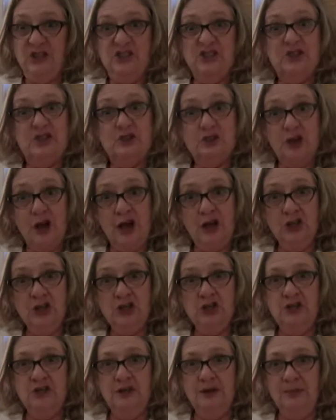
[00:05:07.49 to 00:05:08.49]

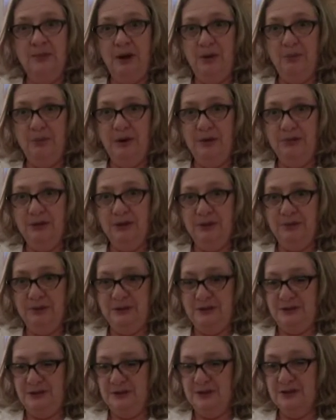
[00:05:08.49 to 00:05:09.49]
discussion about public
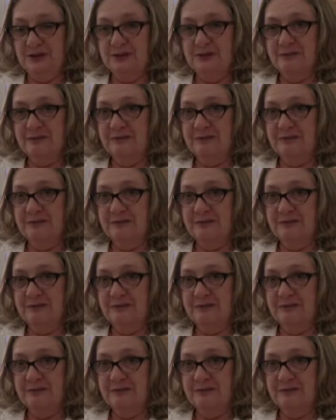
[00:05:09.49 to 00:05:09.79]
business